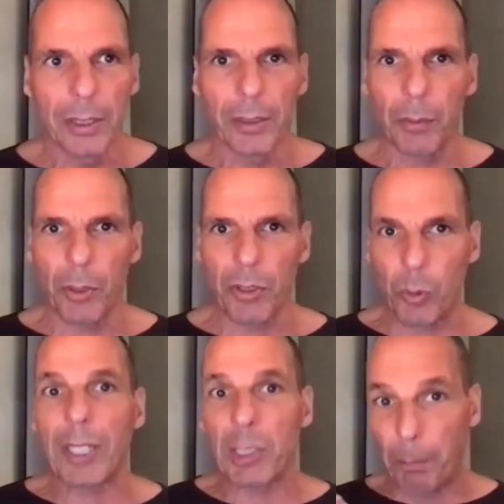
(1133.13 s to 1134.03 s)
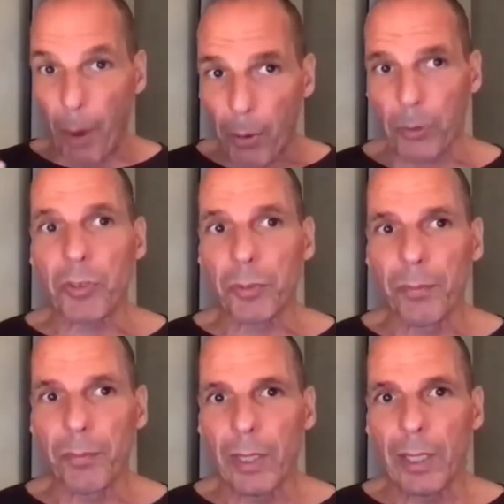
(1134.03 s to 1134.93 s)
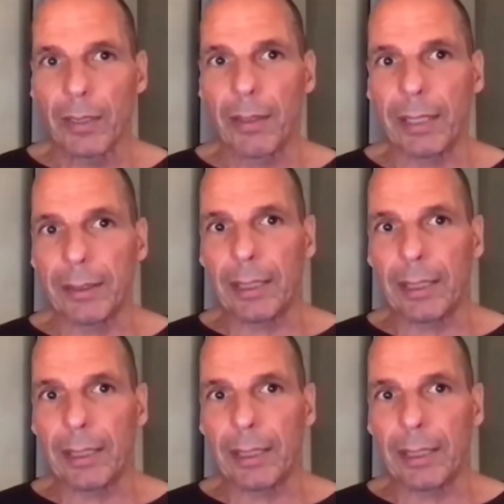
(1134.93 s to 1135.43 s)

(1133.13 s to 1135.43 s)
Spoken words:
was to expose that